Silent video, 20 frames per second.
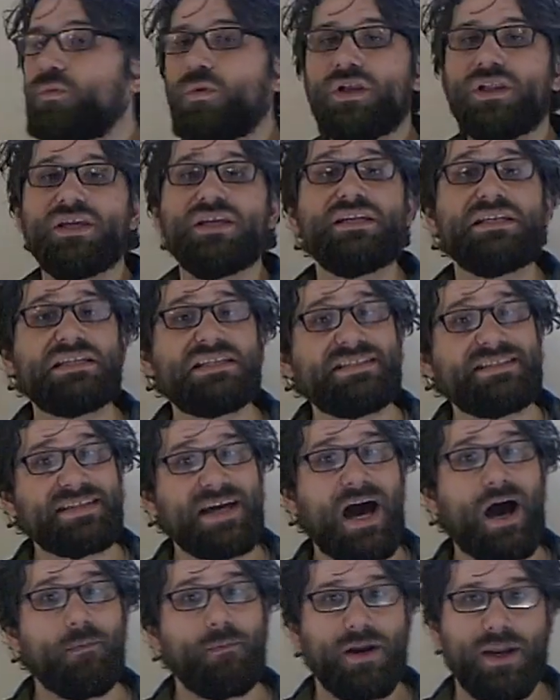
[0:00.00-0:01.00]
really
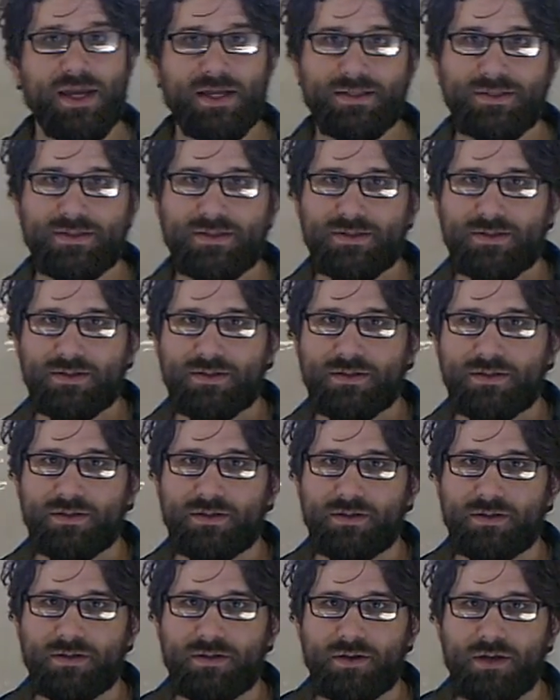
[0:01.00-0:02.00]
dominates.
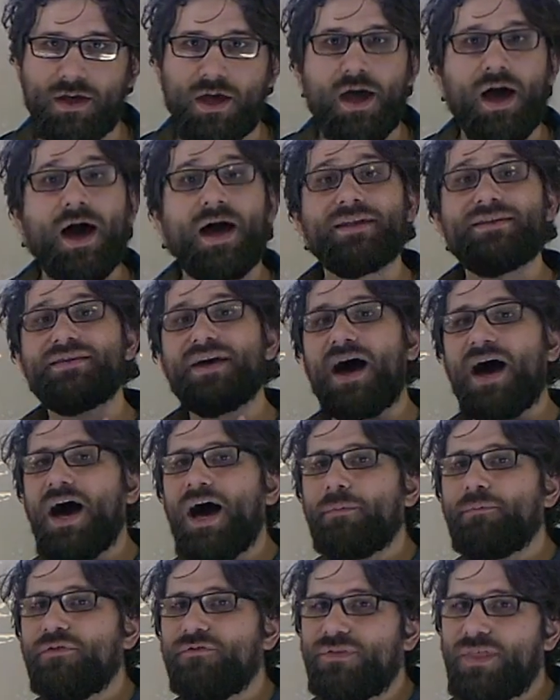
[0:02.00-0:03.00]
On
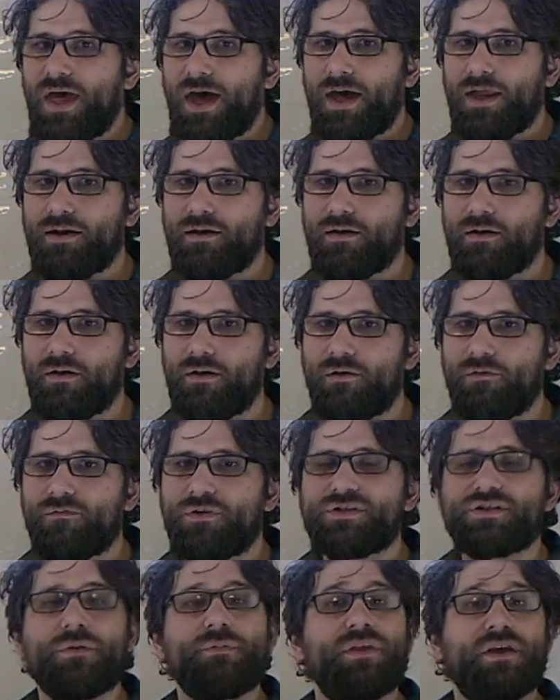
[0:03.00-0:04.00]
top of that, for
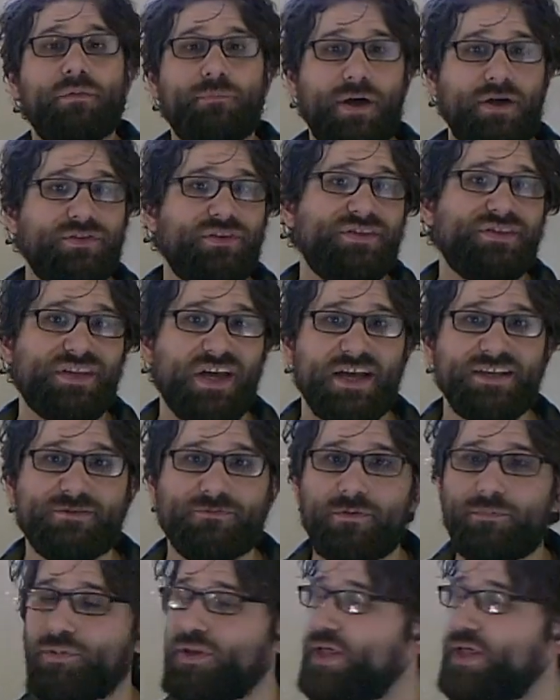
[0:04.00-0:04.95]
something about the size of a